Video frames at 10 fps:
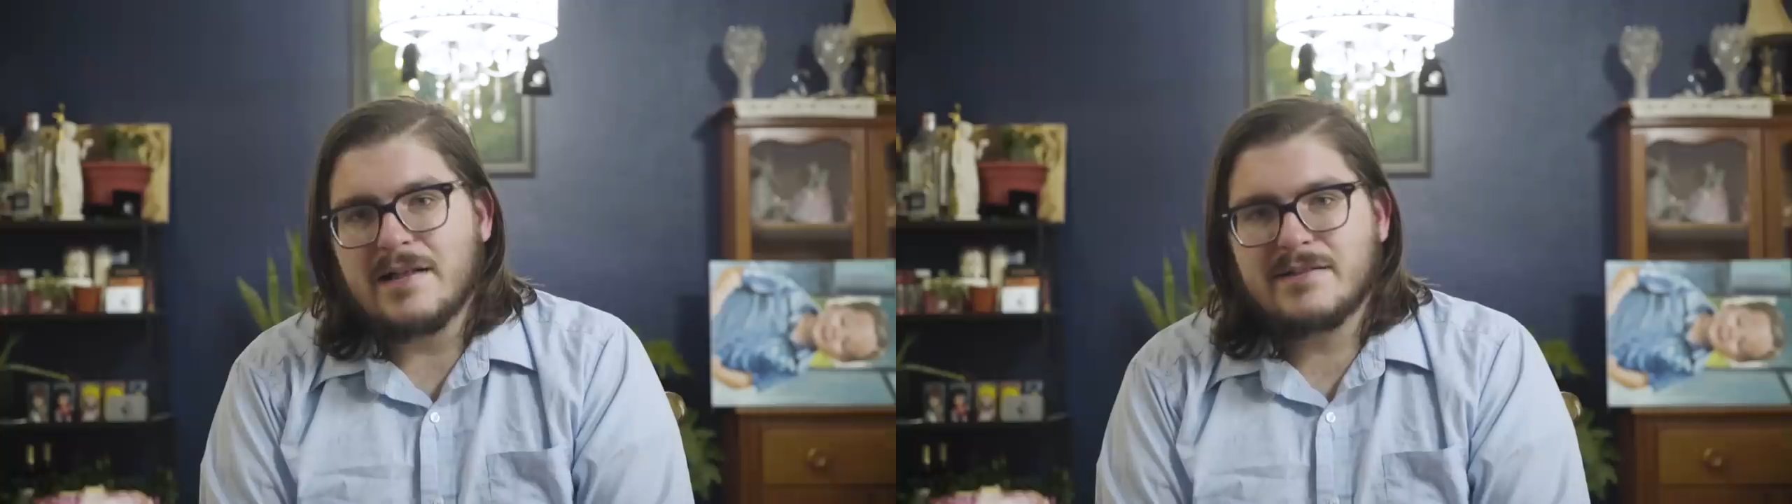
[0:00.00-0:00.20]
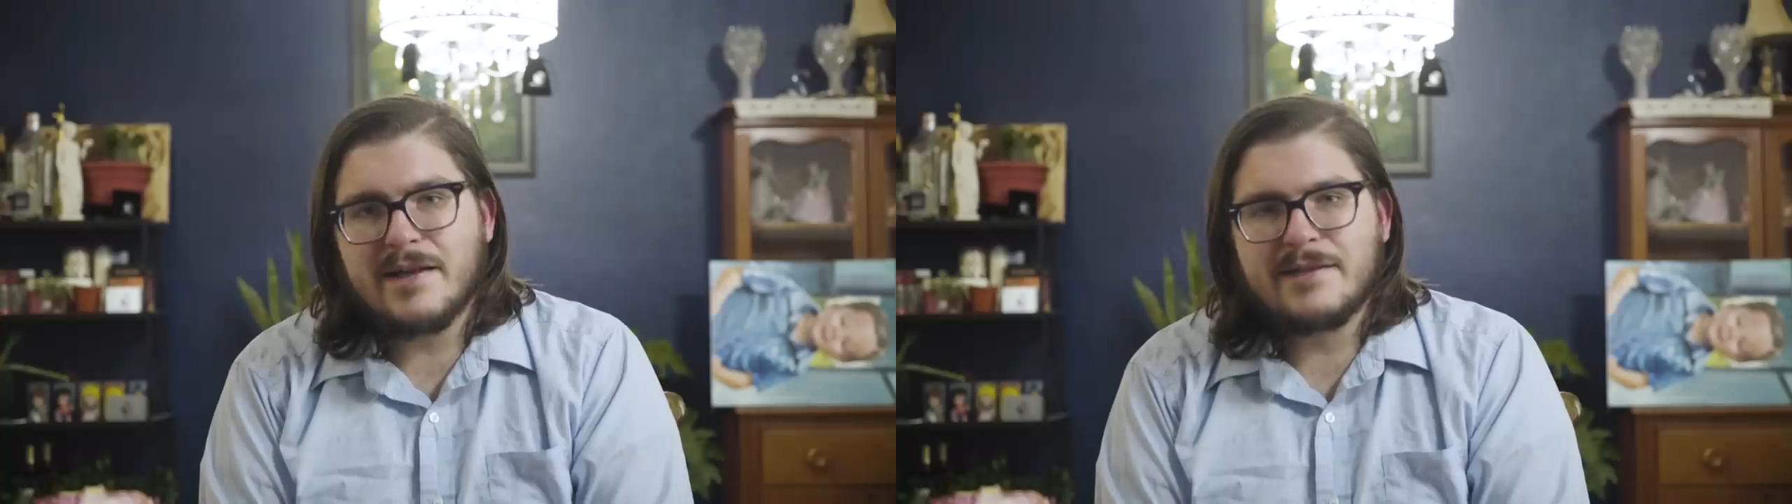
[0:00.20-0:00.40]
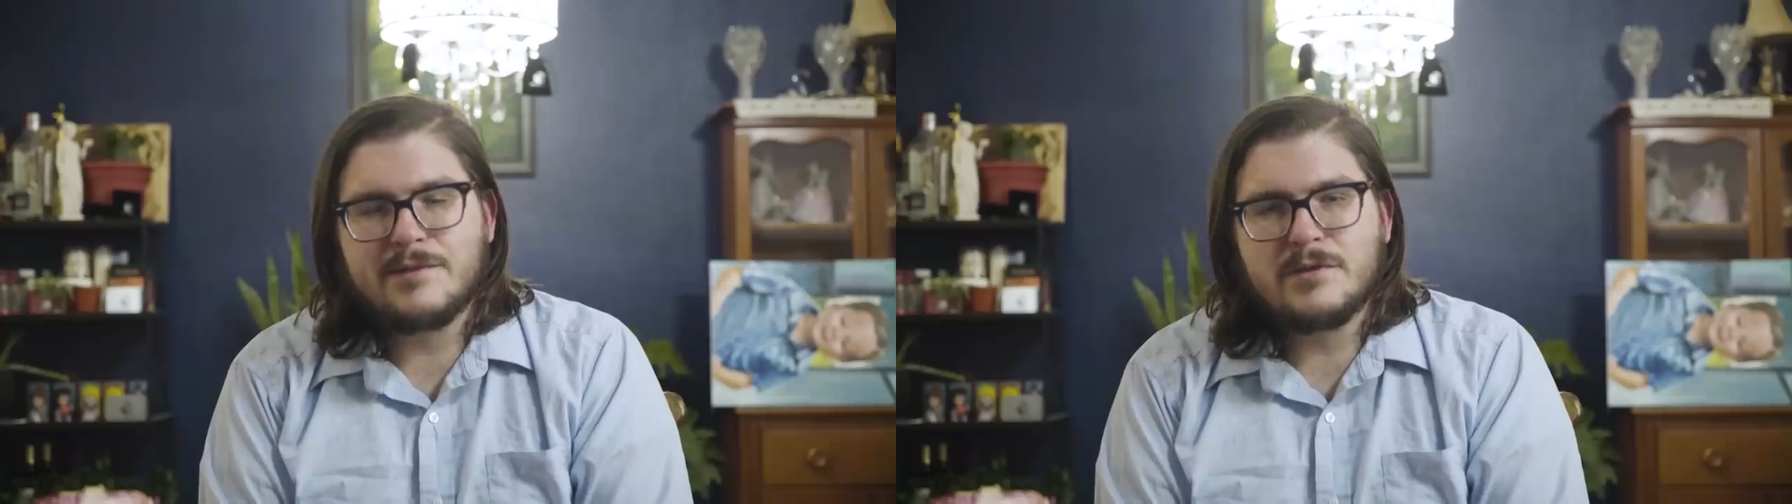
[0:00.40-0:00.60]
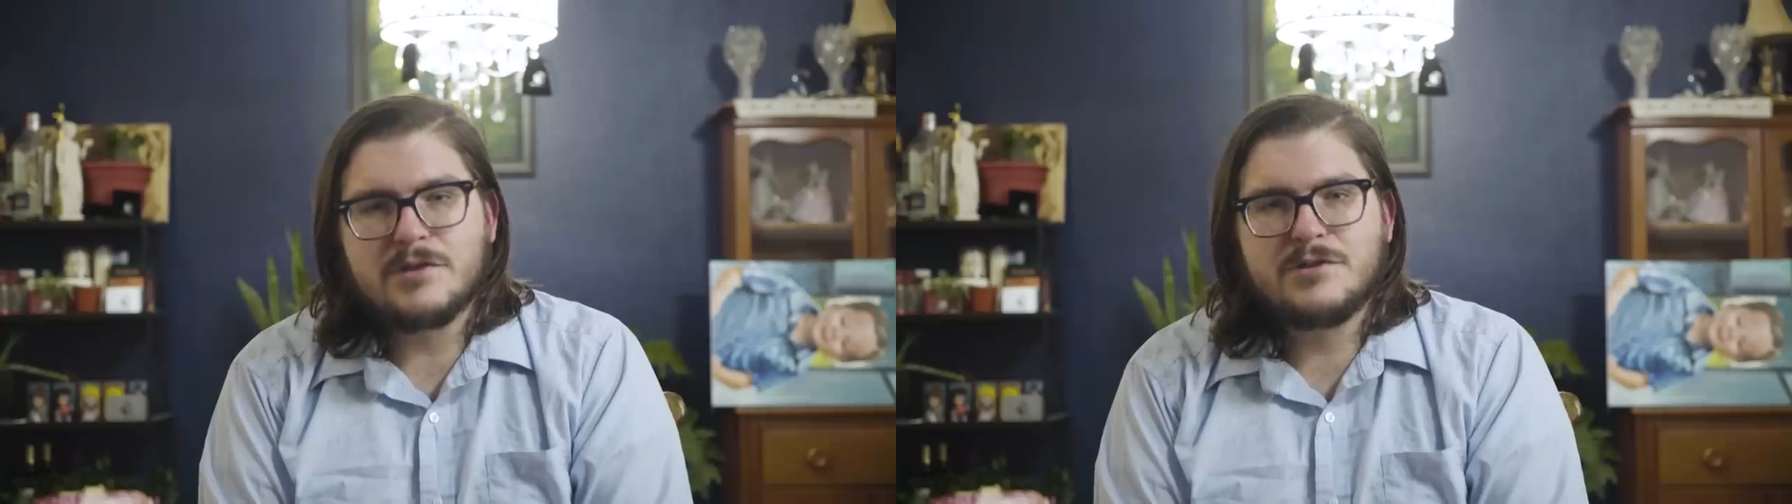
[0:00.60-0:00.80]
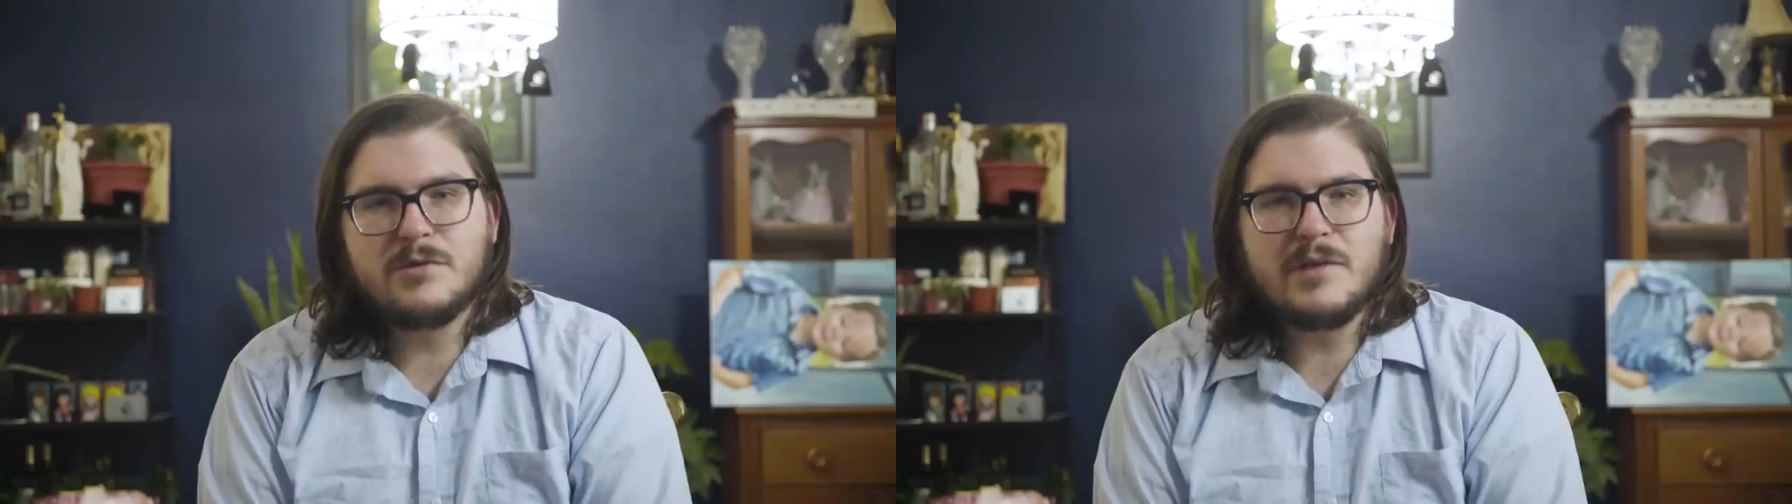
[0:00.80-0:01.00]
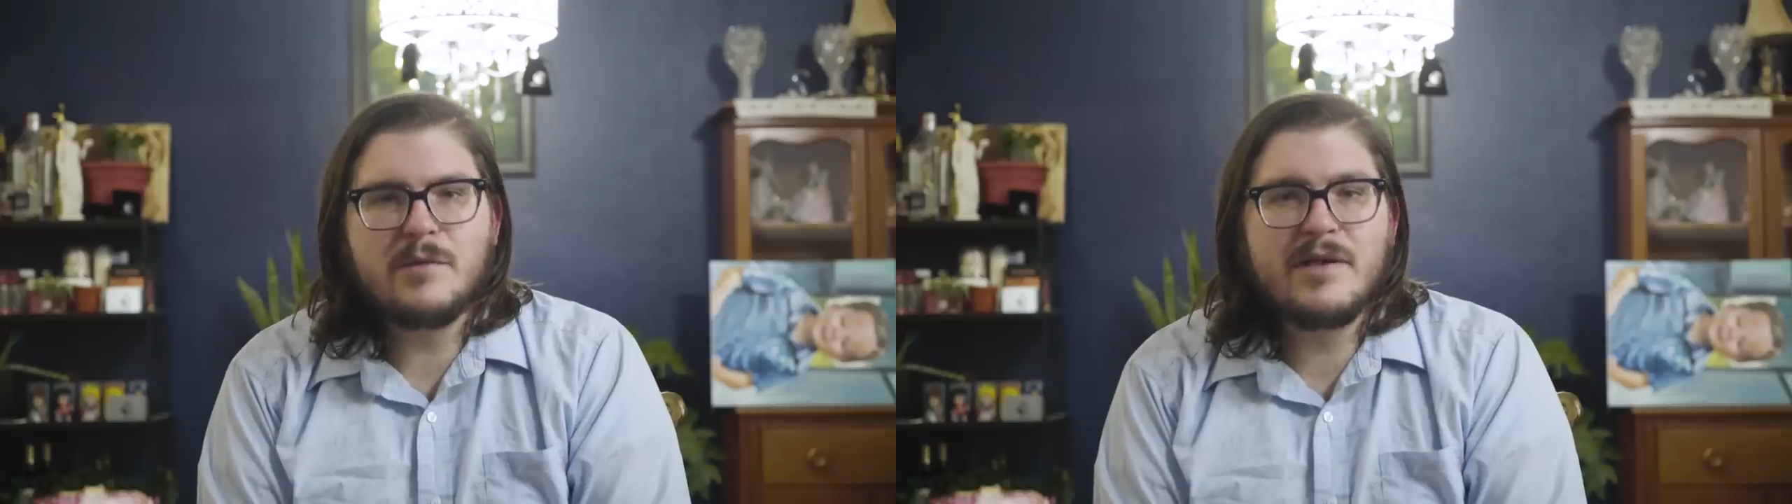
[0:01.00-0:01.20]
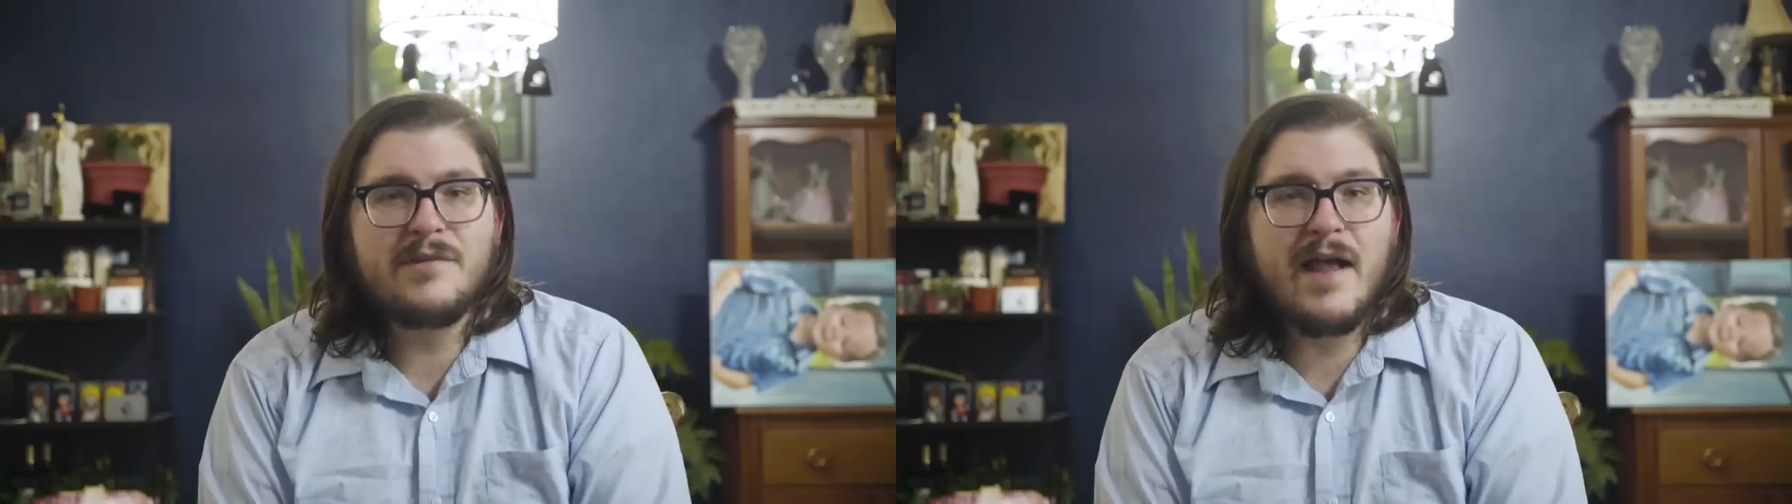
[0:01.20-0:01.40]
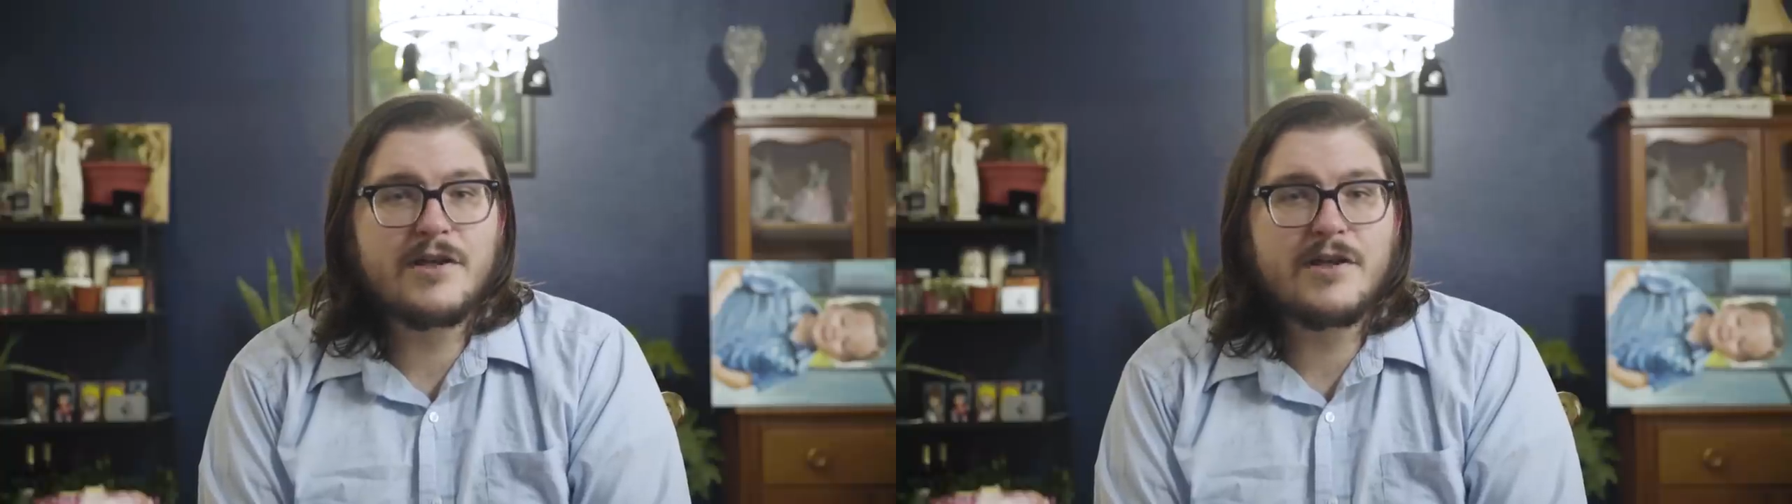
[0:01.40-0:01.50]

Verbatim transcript: At second level, dueling will give